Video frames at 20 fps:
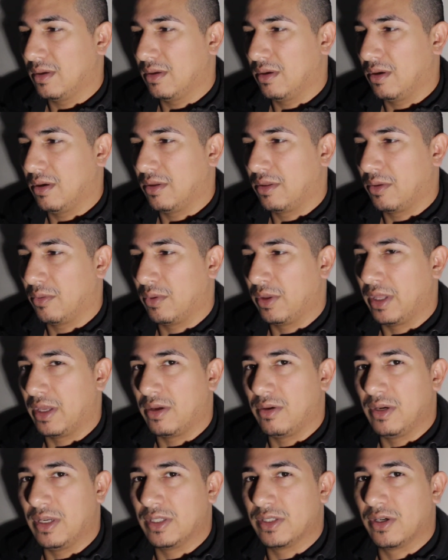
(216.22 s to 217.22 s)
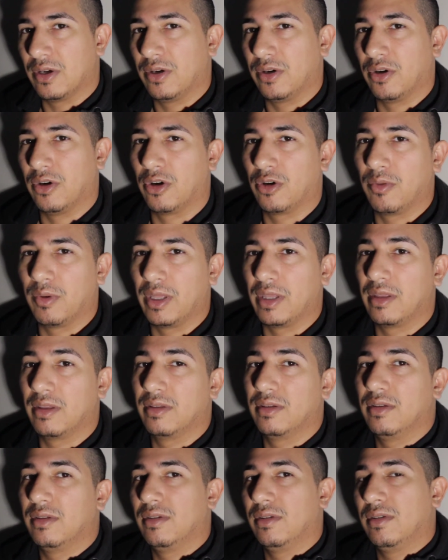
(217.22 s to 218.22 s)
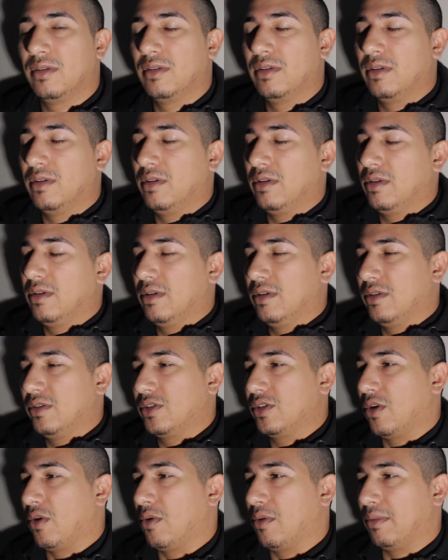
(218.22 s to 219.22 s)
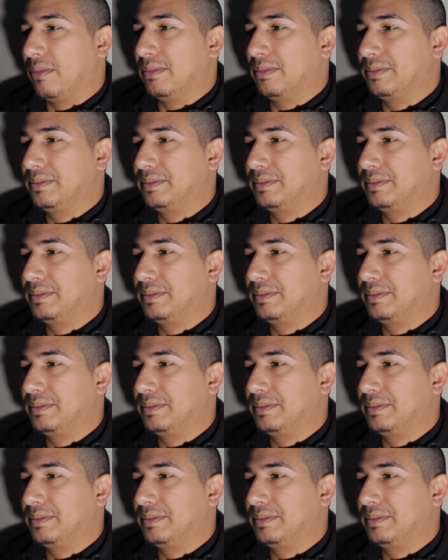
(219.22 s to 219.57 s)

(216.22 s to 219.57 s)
the one that you need to underhook with. So